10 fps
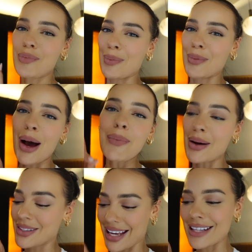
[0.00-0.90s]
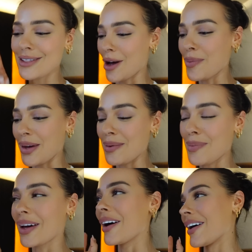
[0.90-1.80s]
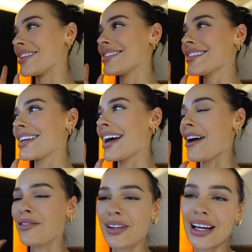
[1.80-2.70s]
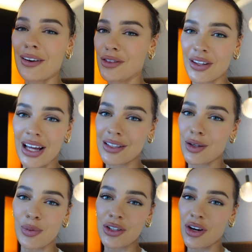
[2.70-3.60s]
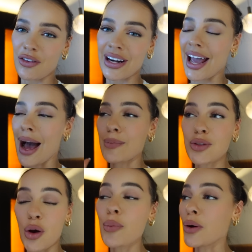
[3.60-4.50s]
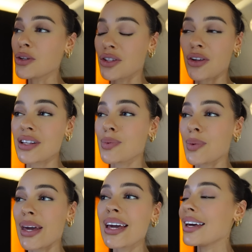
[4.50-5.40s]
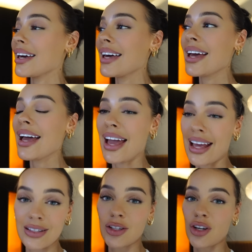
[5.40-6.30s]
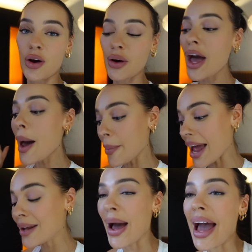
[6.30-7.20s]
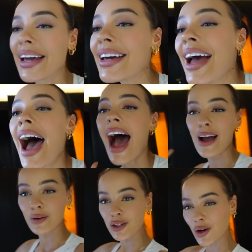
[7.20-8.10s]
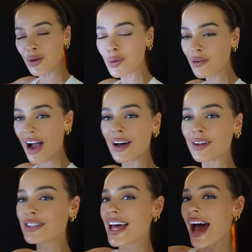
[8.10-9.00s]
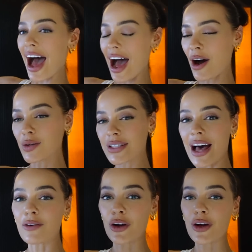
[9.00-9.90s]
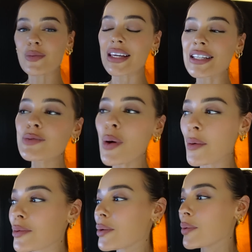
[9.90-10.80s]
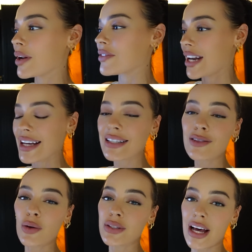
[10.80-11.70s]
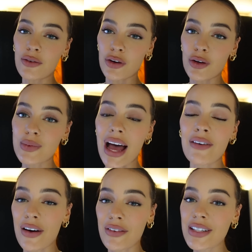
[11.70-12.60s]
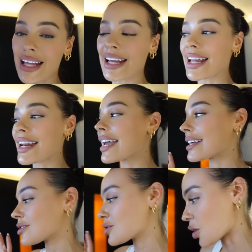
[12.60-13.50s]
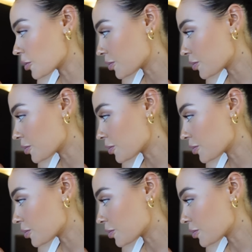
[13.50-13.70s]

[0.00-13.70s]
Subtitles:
But I'm not about to get soppy because I feel like I've done that too much already. I'm so emotional this week, it's a joke. But anyway, I will show you around our hotel room. This is probably one of the nicest hotel rooms I've ever stayed in. It's so